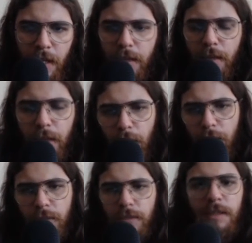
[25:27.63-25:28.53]

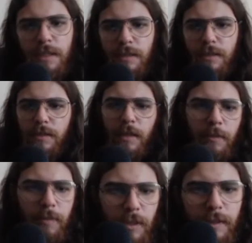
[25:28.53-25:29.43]
Now this, I
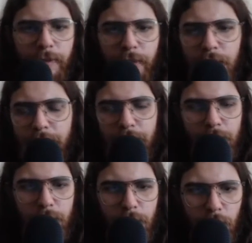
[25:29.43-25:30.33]
believe, this
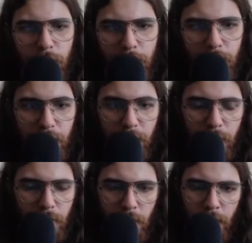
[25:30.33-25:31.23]
is the
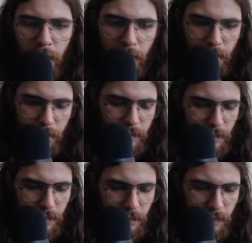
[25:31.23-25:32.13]
cathedral. This
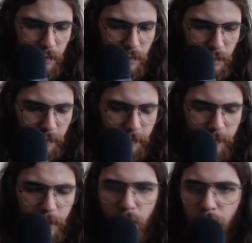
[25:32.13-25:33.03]
is the
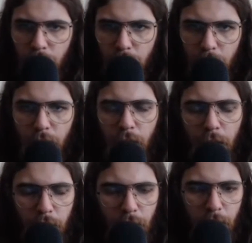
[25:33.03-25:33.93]
funeral
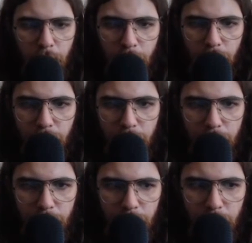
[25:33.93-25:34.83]
of
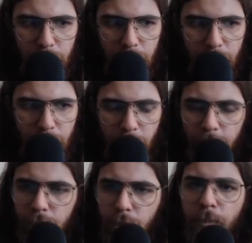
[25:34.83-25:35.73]

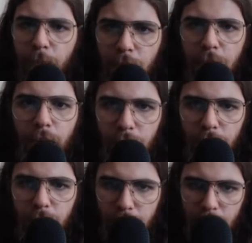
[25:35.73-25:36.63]
the mayor
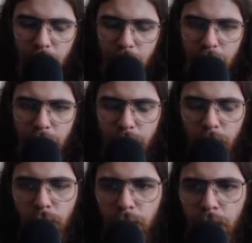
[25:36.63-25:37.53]
in this
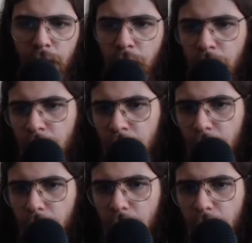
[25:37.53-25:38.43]
movie,
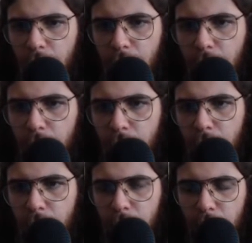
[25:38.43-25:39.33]

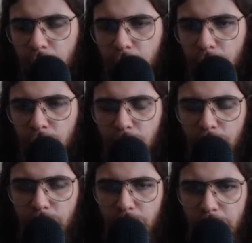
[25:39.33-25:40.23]
and we're
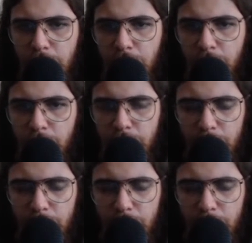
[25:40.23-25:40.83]
going to see another